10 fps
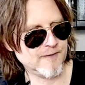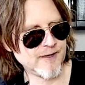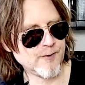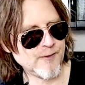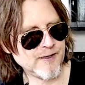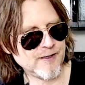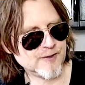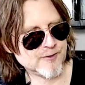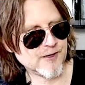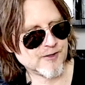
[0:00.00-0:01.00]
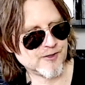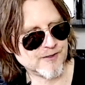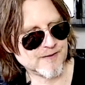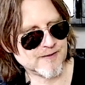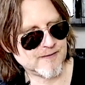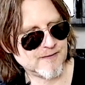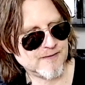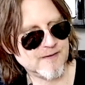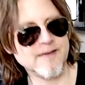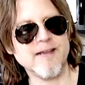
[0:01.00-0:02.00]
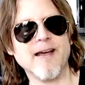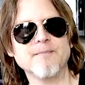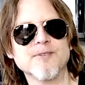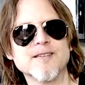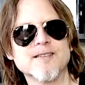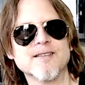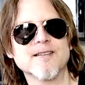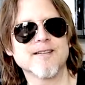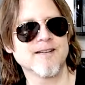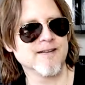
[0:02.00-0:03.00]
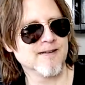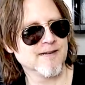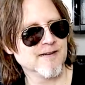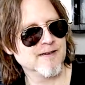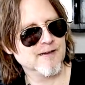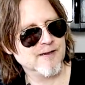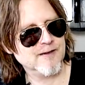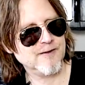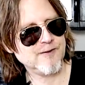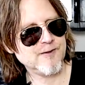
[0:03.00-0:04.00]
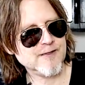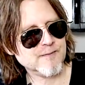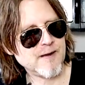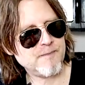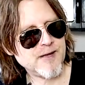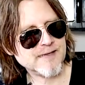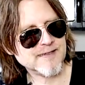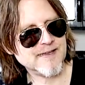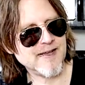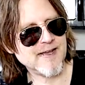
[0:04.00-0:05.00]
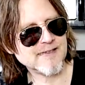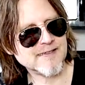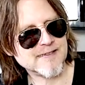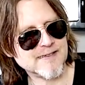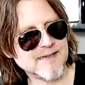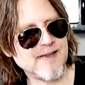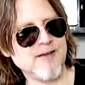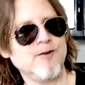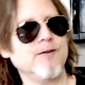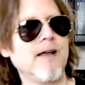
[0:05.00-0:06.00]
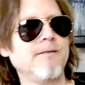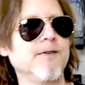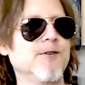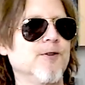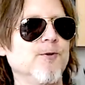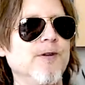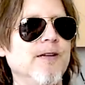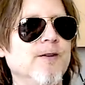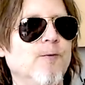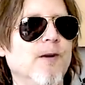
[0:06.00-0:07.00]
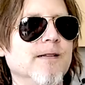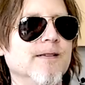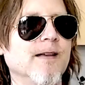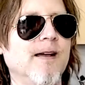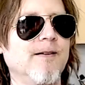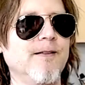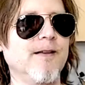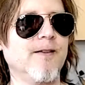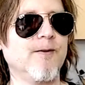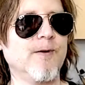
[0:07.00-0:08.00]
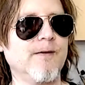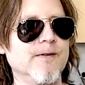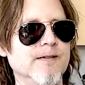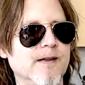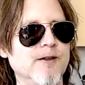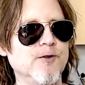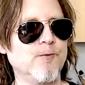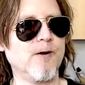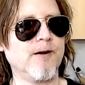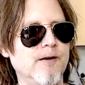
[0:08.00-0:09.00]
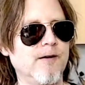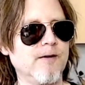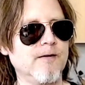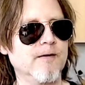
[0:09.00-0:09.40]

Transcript: without reading the instructions. Yeah, I'm just using my best guess, and you have to screw it into one side or the other, whatever side you want it on.